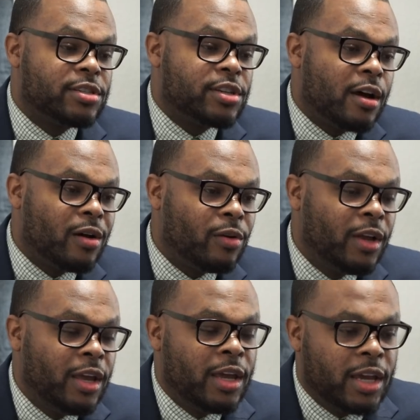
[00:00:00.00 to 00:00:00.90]
So
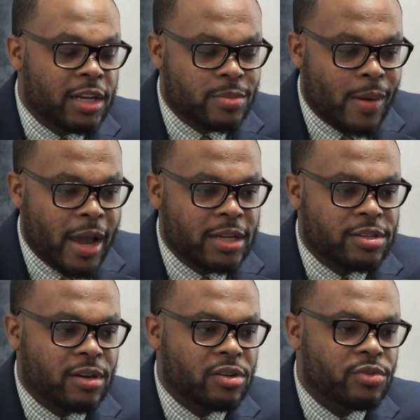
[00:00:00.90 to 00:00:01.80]
in spine
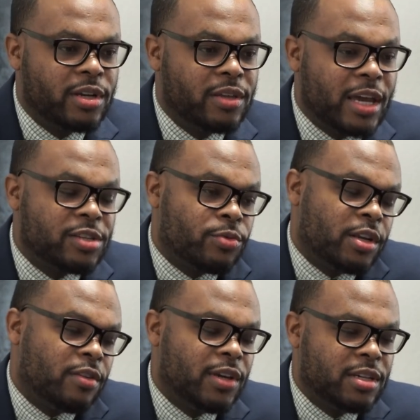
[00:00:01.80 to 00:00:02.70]
surgery, that's one
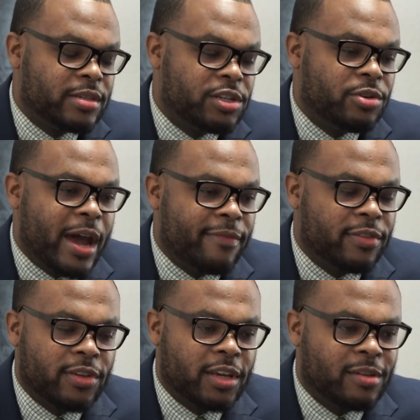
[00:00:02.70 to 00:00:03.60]
of the things that you have to
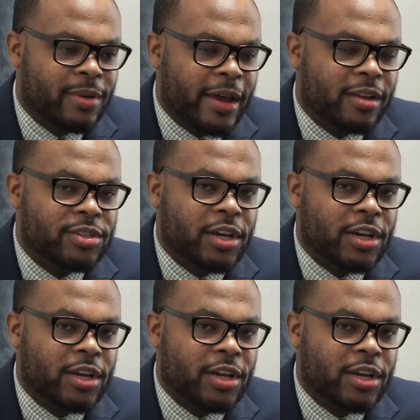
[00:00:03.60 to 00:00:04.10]
think about.